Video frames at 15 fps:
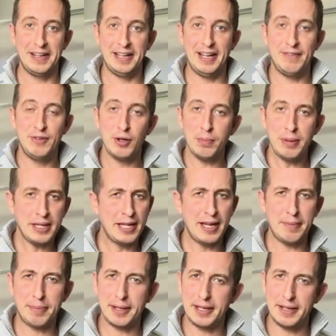if you're picking
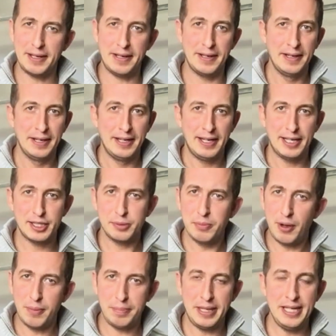up like a
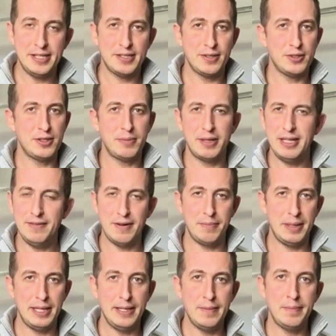small pizza or something, even a
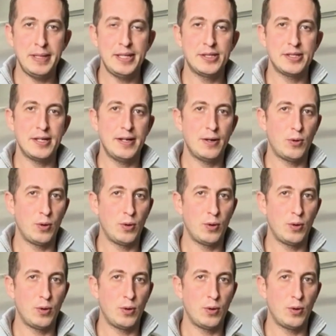medium pizza